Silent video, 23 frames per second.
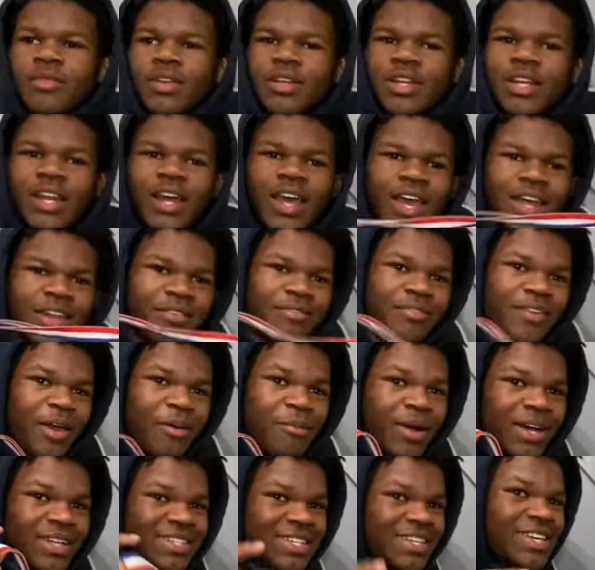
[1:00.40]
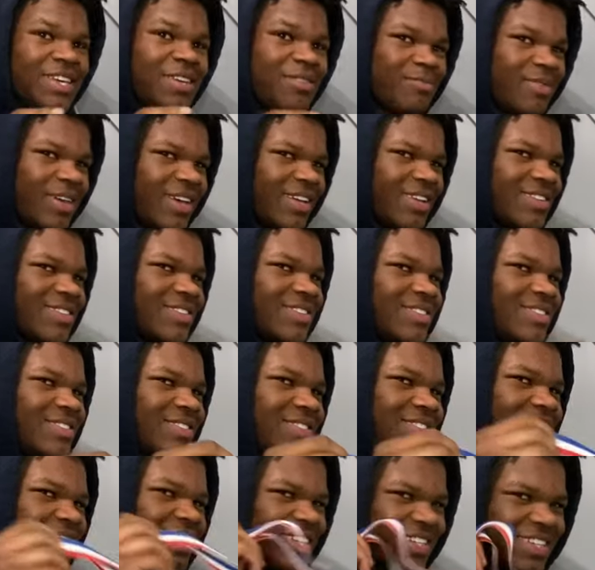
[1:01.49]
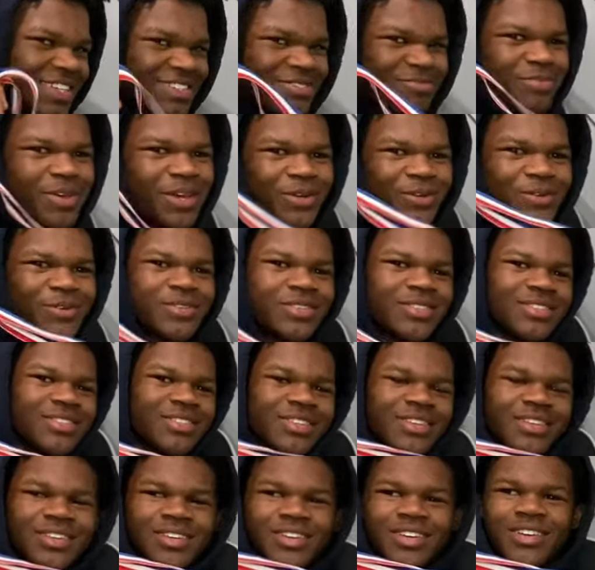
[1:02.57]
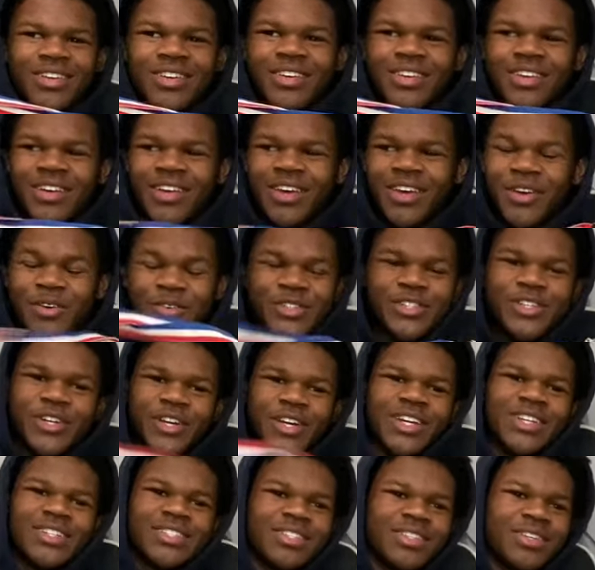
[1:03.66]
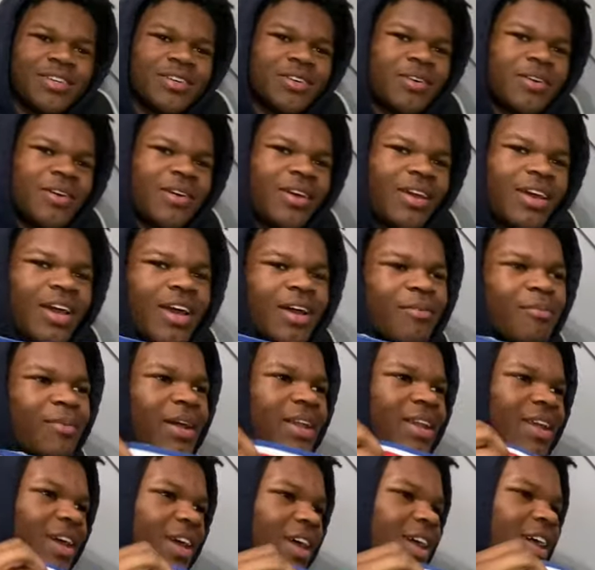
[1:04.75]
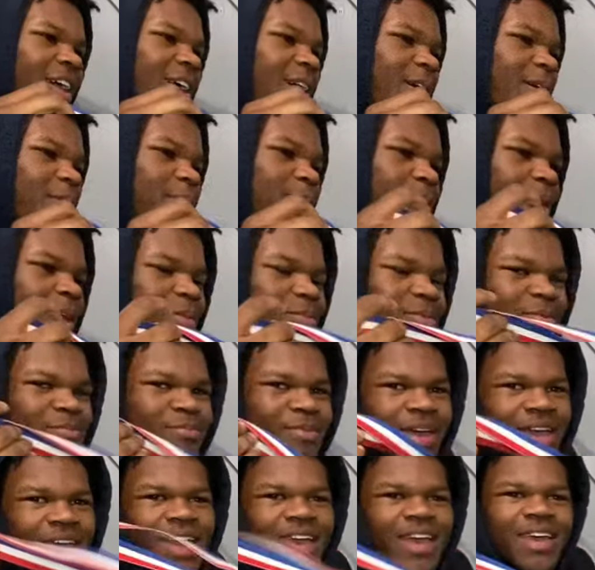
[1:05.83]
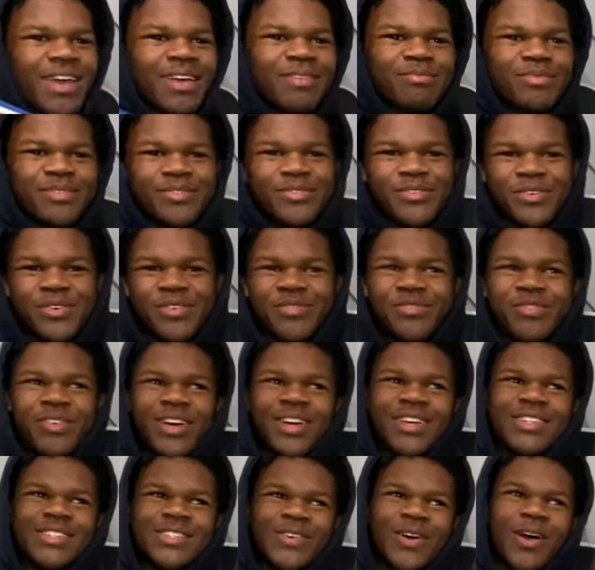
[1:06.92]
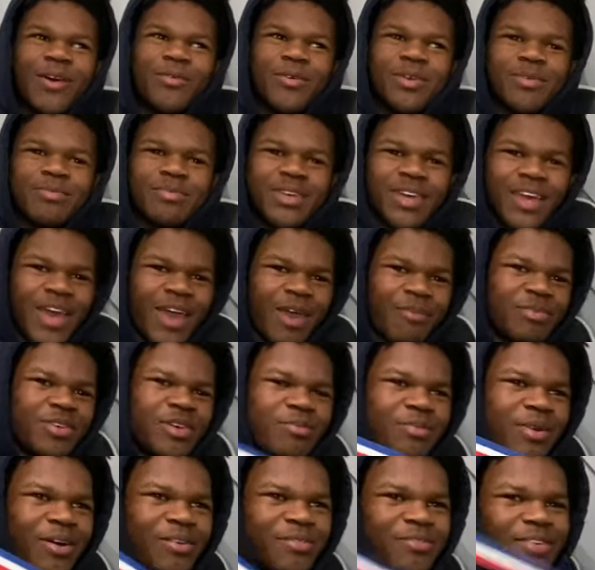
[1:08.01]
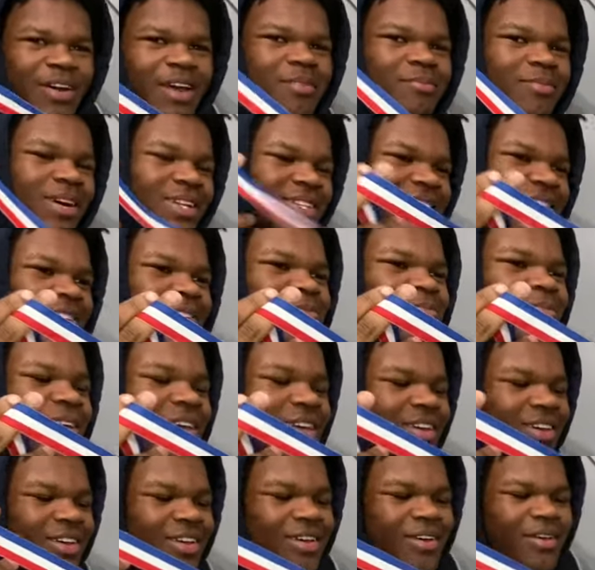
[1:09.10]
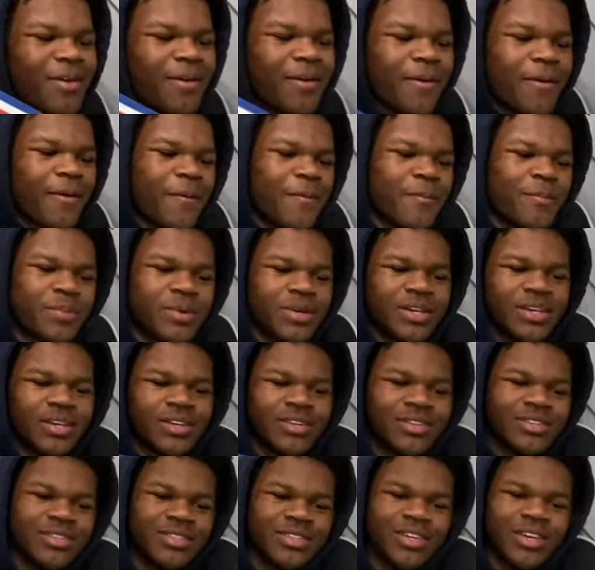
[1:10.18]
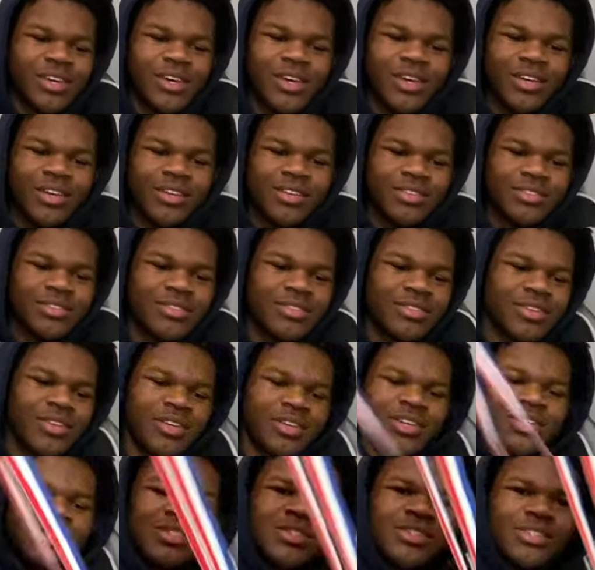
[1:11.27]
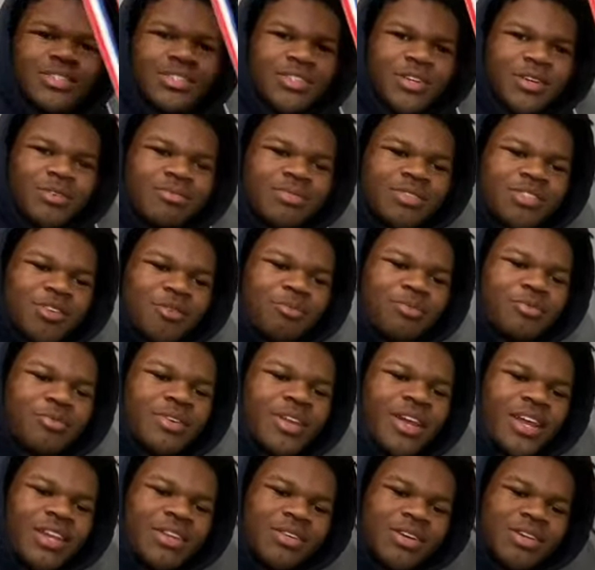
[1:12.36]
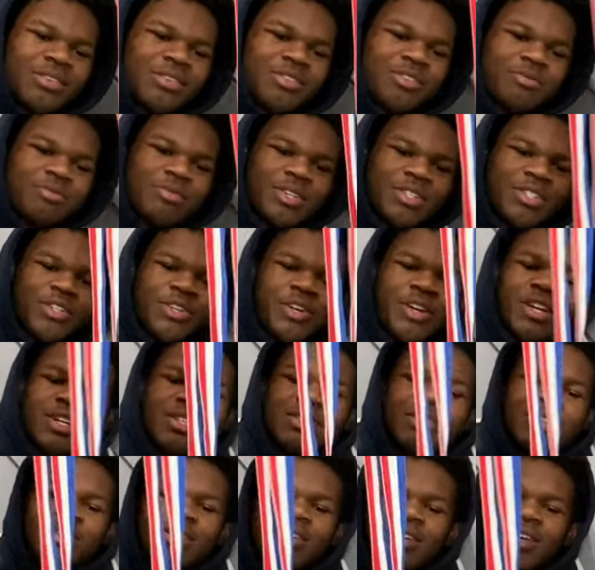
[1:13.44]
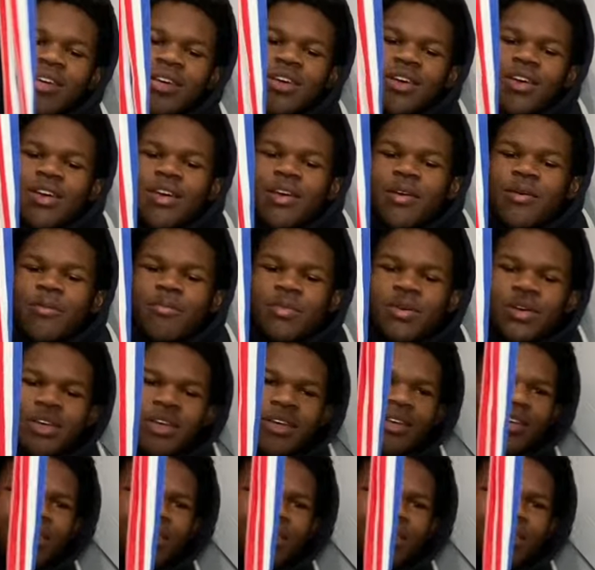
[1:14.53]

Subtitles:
then I had to fight my teammate to get this medal. It was crazy. My dad had made me mad before the fight, so I wouldn't be happy about fighting my teammate. But, yeah, it's just something simple. It ain't nothing too much crazy. But